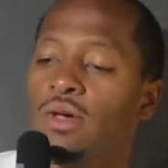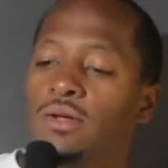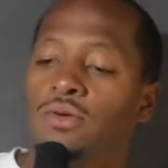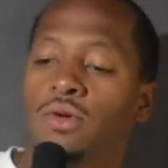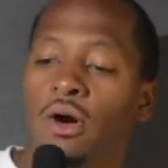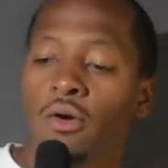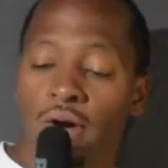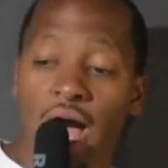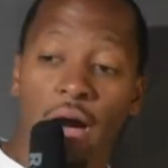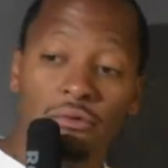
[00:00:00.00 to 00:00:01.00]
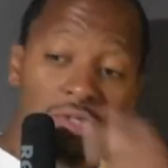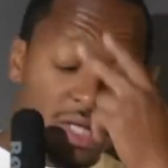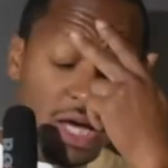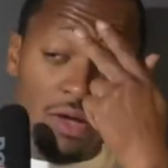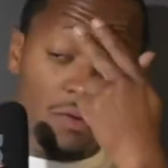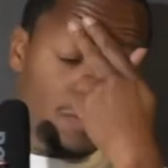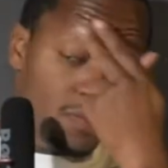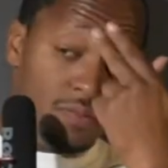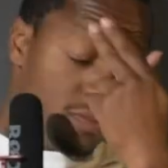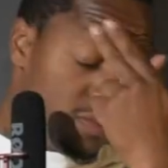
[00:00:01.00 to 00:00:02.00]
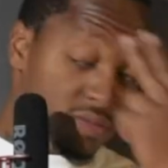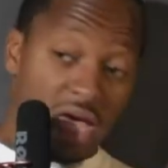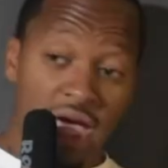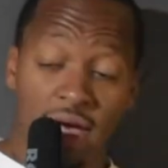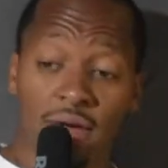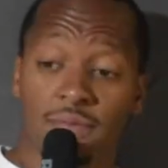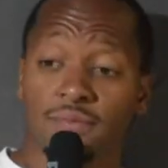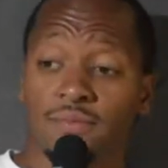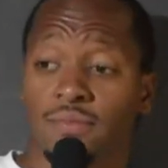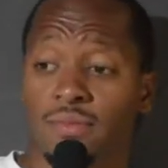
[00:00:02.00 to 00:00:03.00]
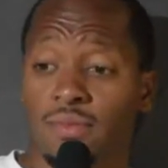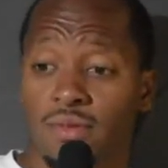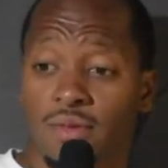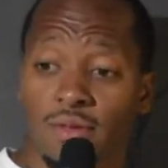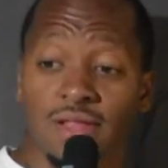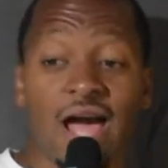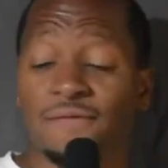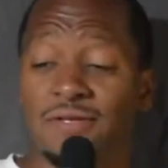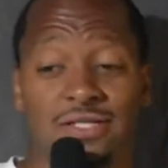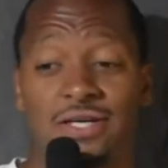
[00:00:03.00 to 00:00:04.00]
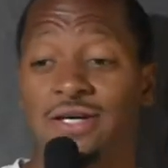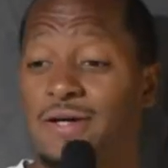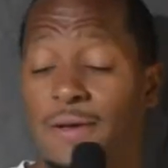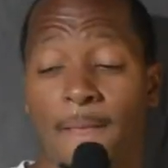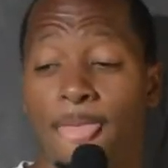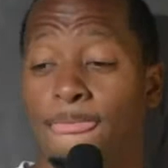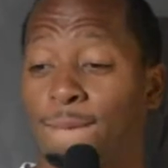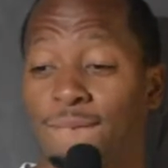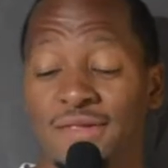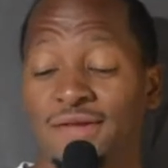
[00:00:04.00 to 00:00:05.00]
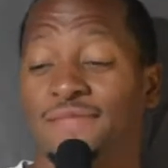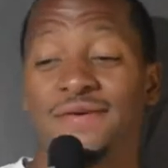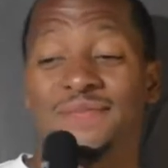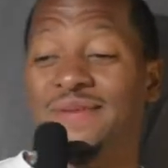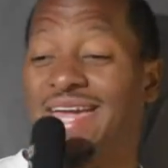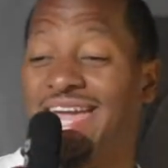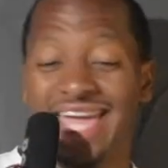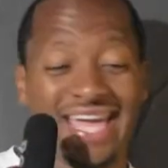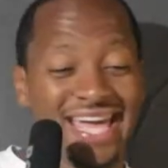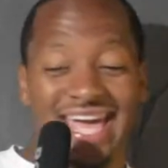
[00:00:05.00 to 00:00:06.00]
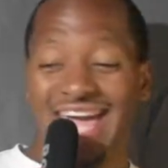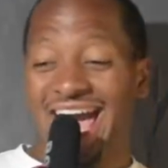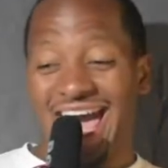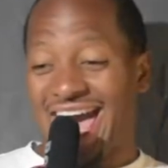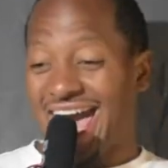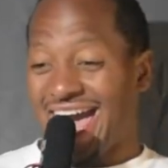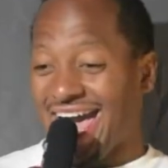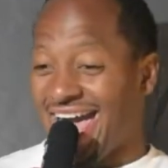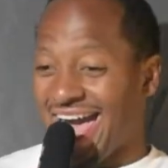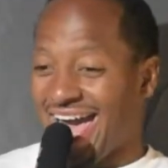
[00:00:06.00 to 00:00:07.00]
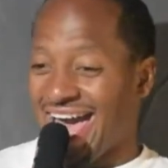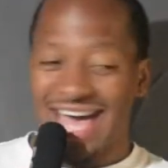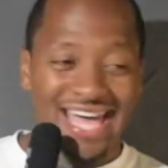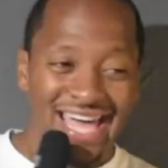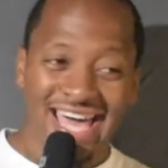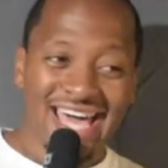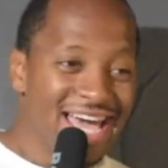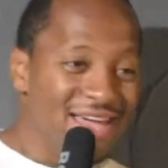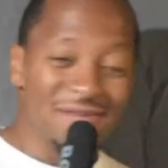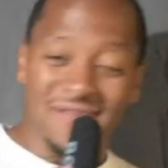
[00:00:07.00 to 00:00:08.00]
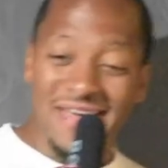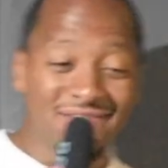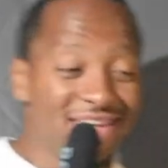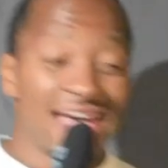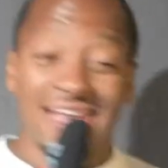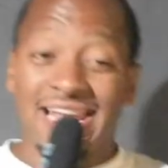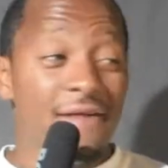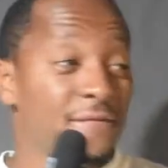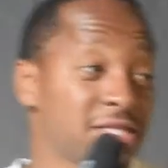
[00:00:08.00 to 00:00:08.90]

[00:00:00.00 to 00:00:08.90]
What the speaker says: you know, I would say that life is good. For me. You feel me? Life